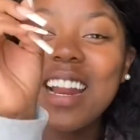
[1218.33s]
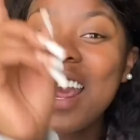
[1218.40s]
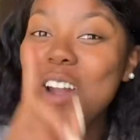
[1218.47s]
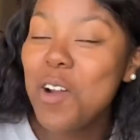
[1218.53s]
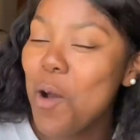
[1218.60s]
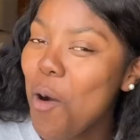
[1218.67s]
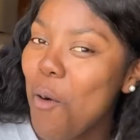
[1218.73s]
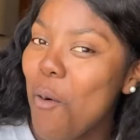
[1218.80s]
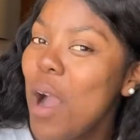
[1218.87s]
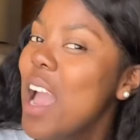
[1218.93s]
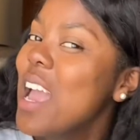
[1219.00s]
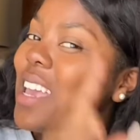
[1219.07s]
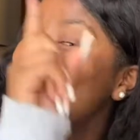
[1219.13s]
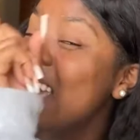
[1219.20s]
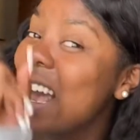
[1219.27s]
I know
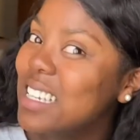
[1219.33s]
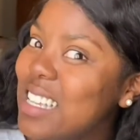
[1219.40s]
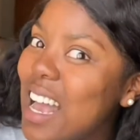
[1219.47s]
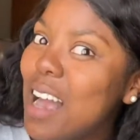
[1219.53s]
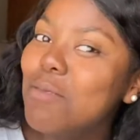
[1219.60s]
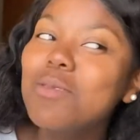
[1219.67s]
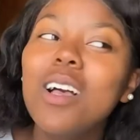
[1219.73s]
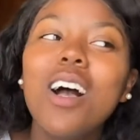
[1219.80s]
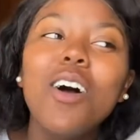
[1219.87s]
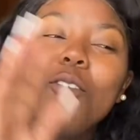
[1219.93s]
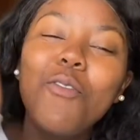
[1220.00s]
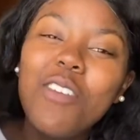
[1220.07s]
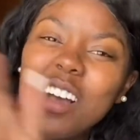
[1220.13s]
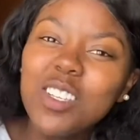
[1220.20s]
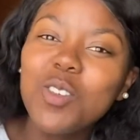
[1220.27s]
he has abs?
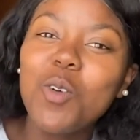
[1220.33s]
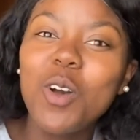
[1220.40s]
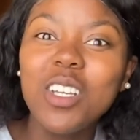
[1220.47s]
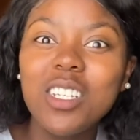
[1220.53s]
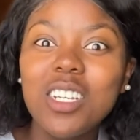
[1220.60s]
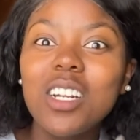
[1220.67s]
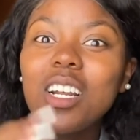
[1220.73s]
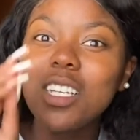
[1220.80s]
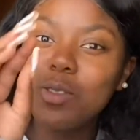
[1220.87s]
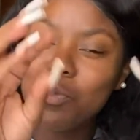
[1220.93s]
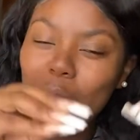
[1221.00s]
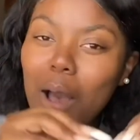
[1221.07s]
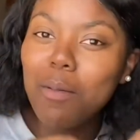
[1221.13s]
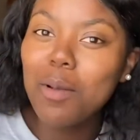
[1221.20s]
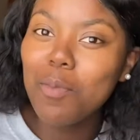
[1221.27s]
First question is
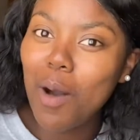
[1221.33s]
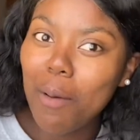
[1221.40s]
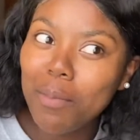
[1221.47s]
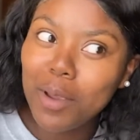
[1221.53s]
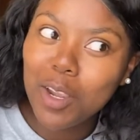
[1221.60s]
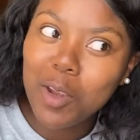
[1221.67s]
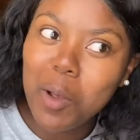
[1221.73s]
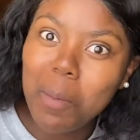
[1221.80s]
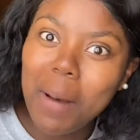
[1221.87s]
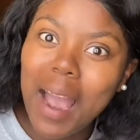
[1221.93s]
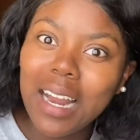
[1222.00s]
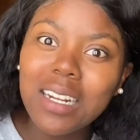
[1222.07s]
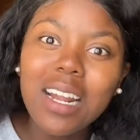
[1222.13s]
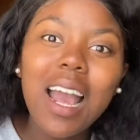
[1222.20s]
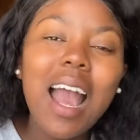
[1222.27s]
probably popping in your mind.